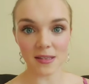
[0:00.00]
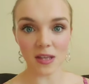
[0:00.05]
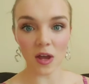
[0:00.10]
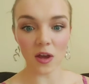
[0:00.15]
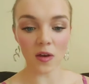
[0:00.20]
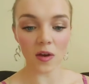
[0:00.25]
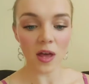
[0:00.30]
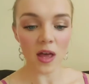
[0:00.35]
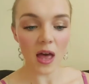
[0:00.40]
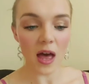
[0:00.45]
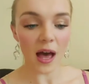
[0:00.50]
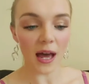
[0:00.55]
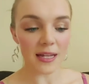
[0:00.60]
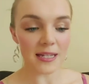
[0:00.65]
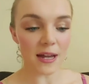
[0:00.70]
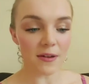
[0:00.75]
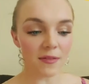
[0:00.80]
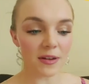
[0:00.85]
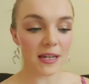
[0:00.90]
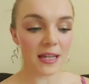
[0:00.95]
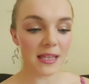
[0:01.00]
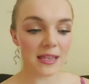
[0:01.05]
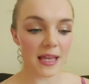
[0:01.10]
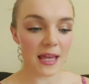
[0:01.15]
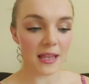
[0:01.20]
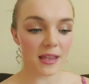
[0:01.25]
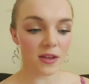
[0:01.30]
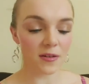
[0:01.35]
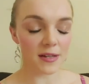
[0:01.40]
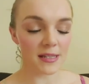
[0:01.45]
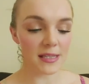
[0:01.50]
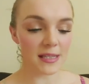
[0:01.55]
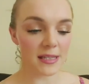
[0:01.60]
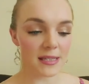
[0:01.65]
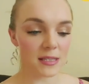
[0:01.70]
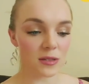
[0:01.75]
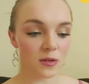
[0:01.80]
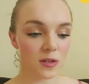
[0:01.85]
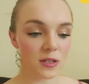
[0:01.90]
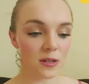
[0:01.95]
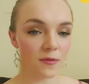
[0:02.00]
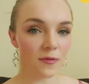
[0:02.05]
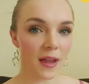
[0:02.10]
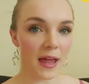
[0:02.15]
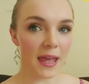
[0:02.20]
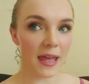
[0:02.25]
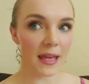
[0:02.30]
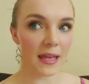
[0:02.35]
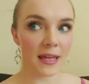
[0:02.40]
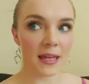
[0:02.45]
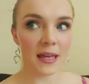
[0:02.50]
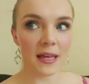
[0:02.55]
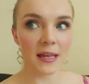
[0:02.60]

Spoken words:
So I definitely think there is this sort of like